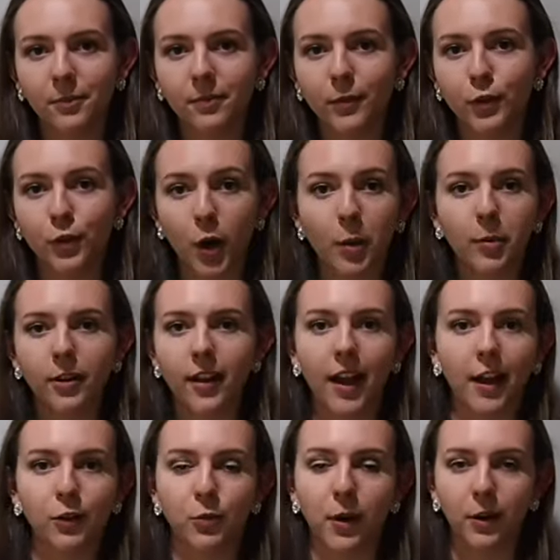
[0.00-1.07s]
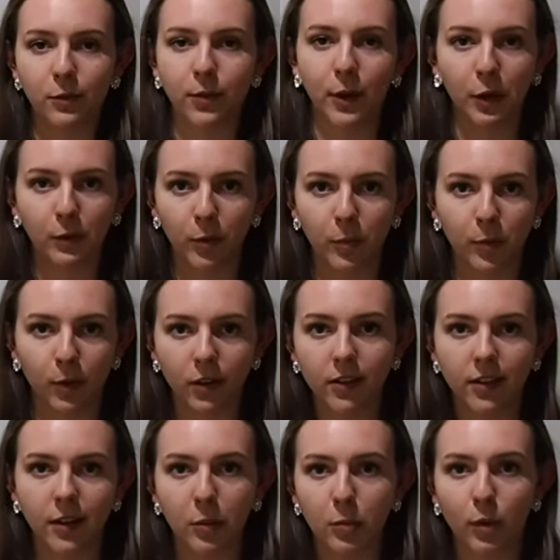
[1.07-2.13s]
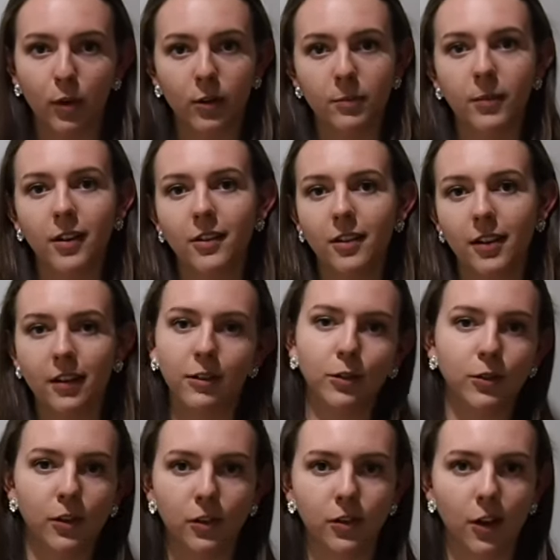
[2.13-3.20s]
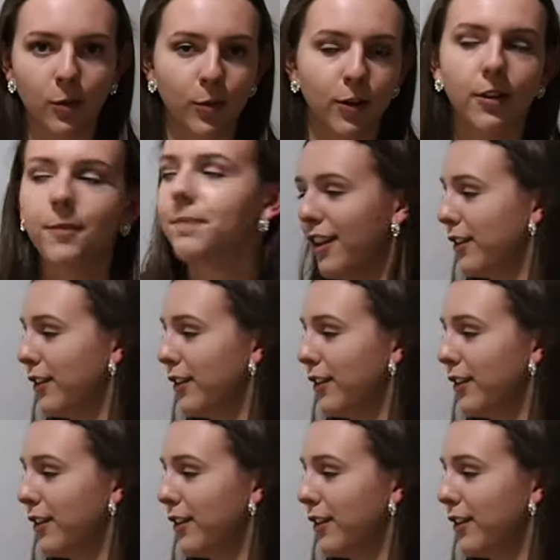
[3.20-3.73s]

starboard has right-of-way over port, and port must yield to starboard.